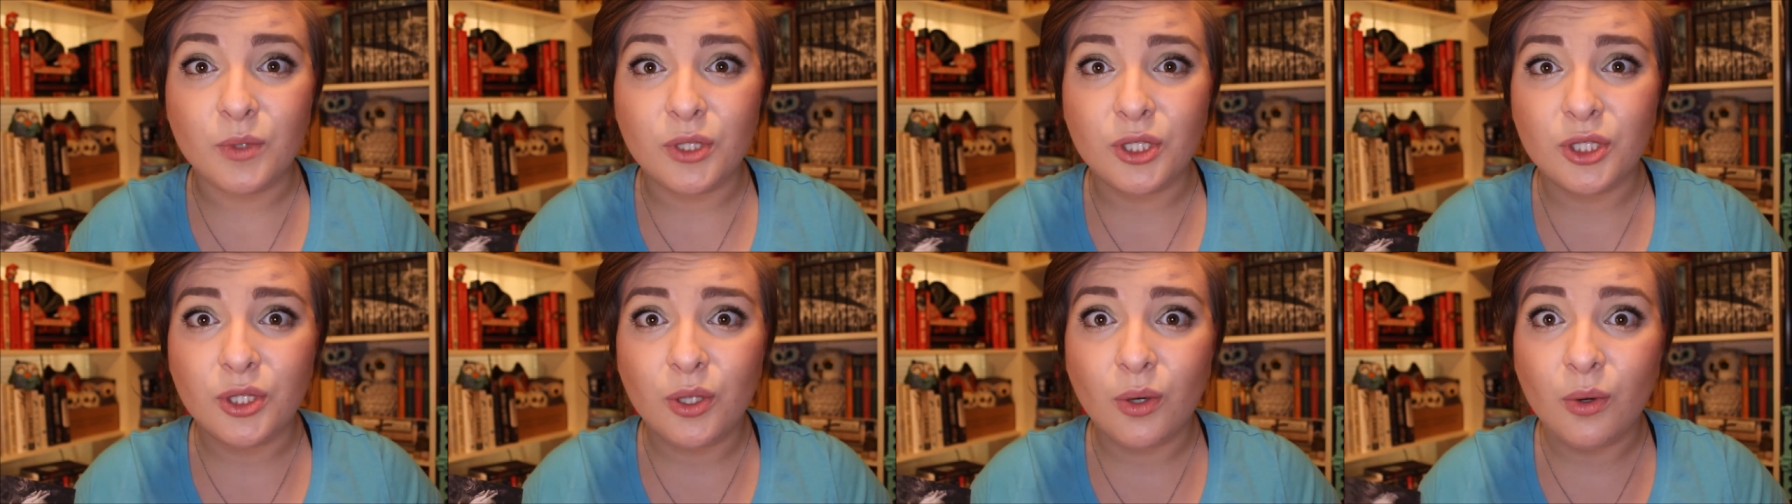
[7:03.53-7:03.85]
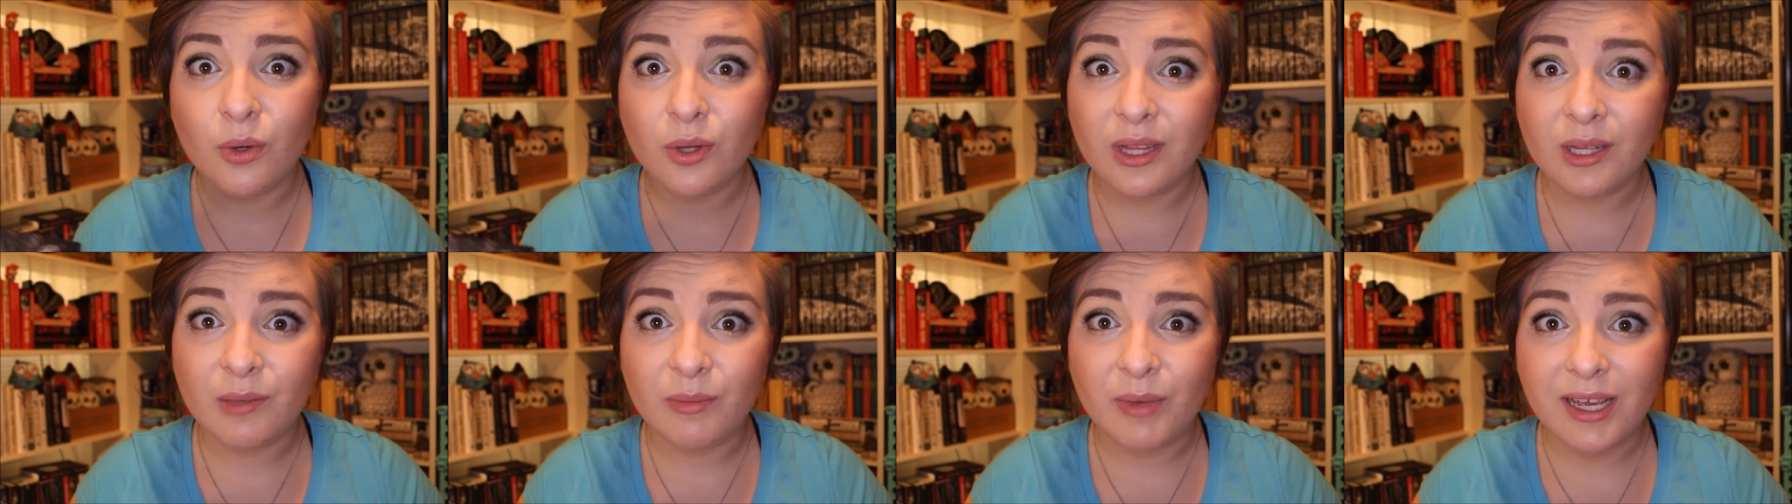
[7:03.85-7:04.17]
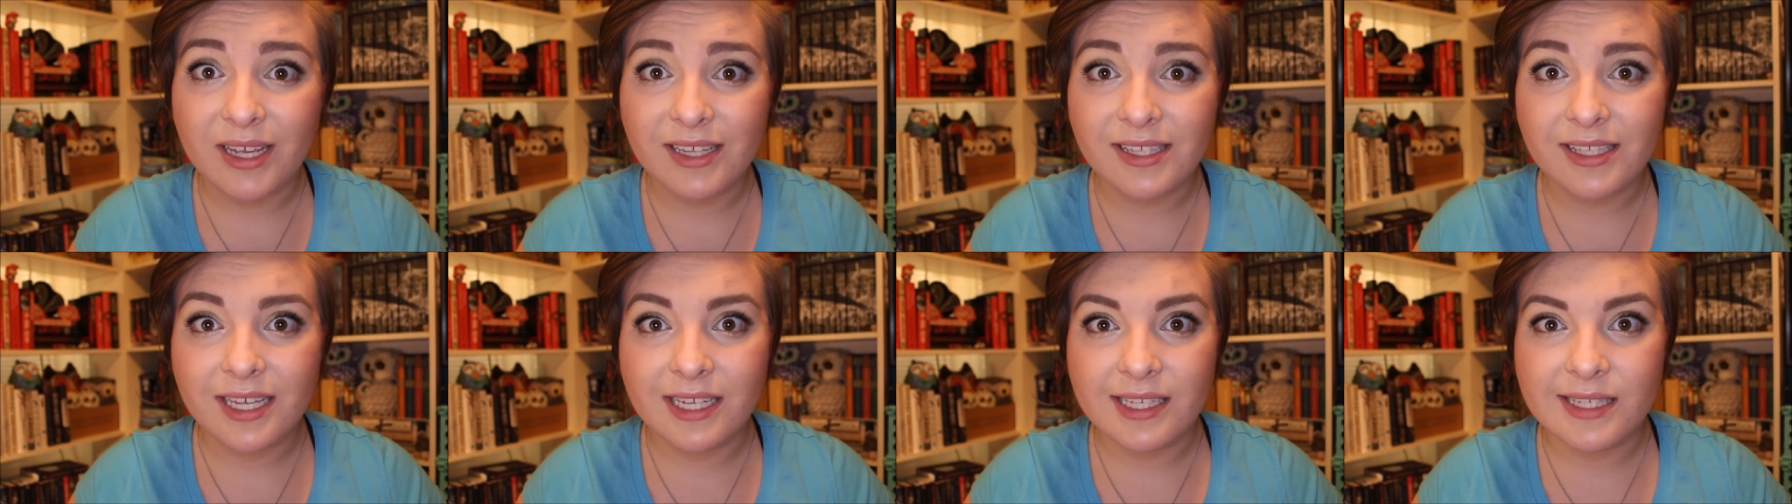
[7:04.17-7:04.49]
which totally
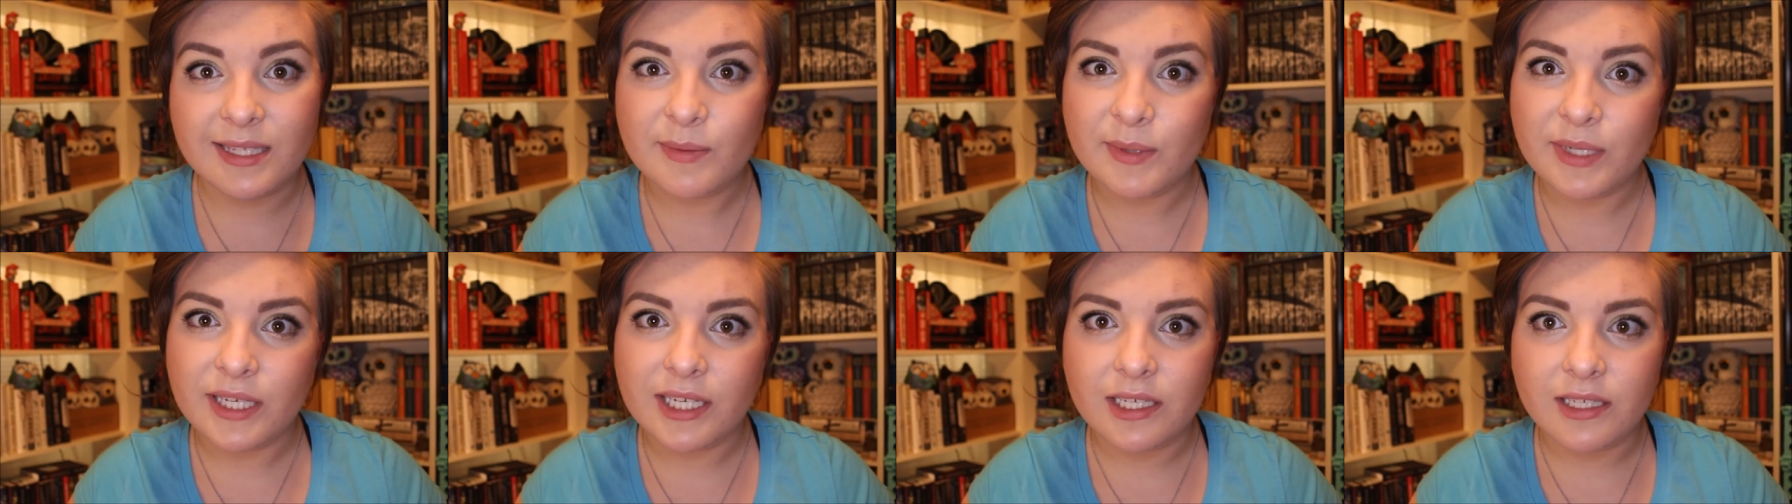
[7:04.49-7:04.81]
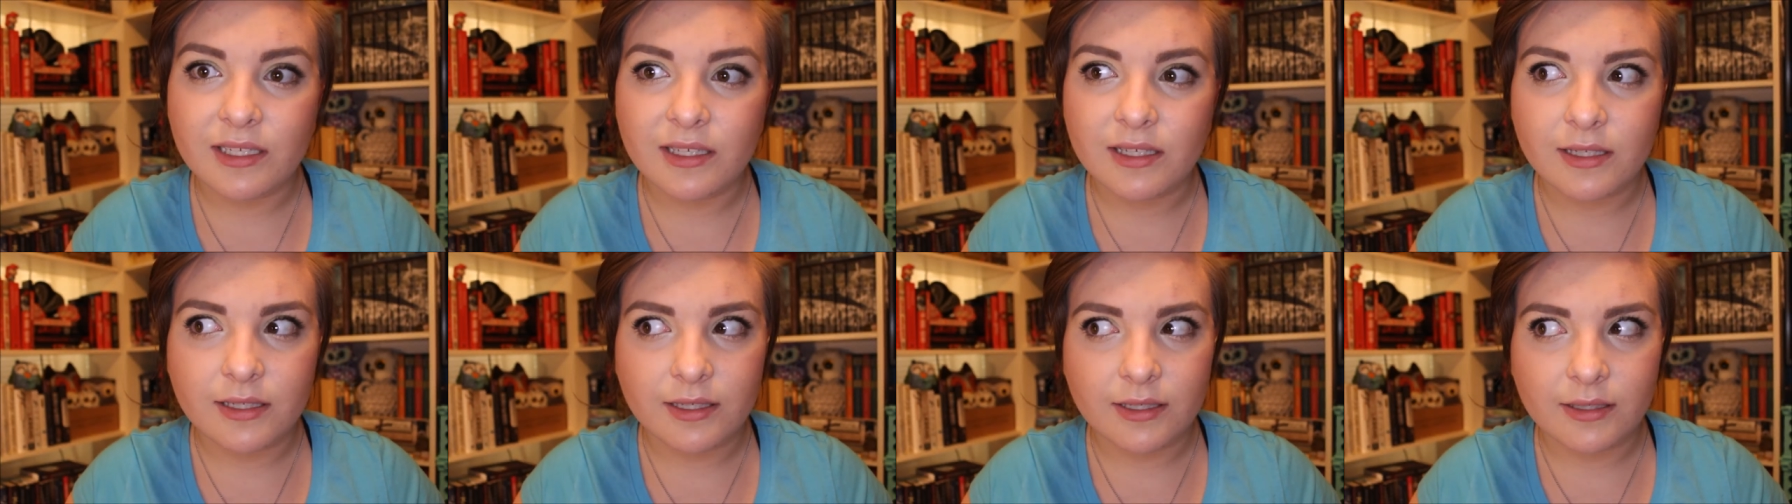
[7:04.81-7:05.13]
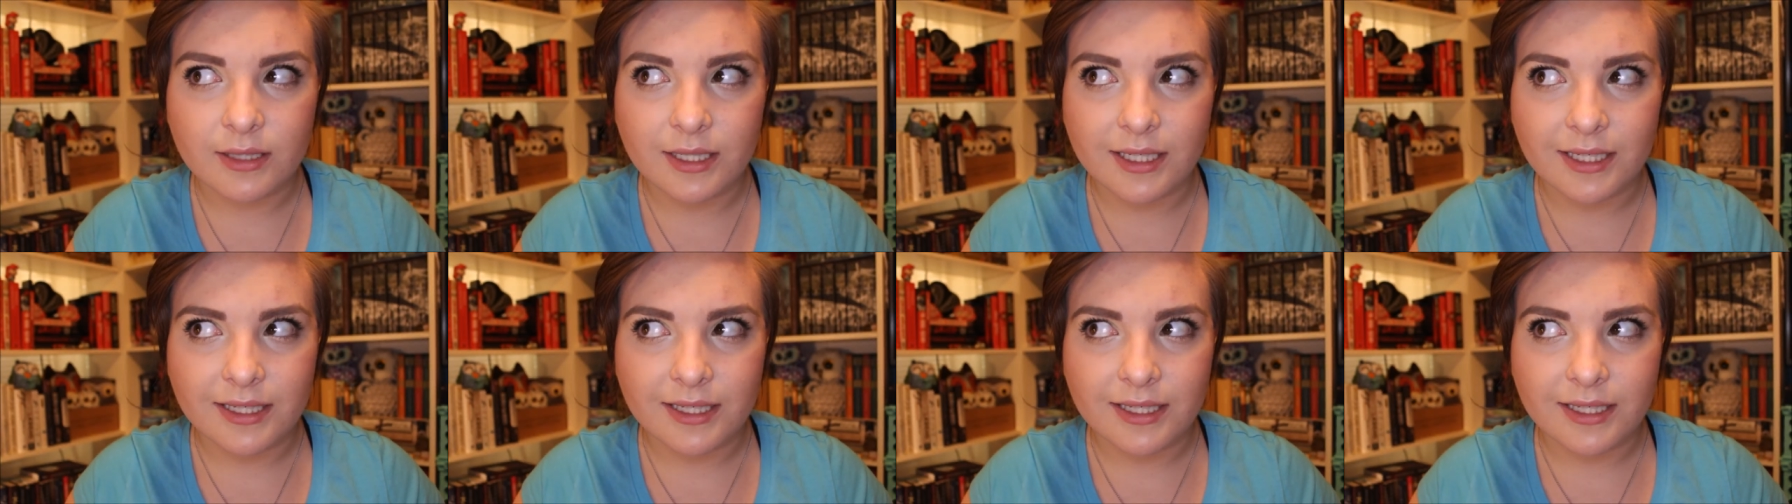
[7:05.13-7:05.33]
makes sense because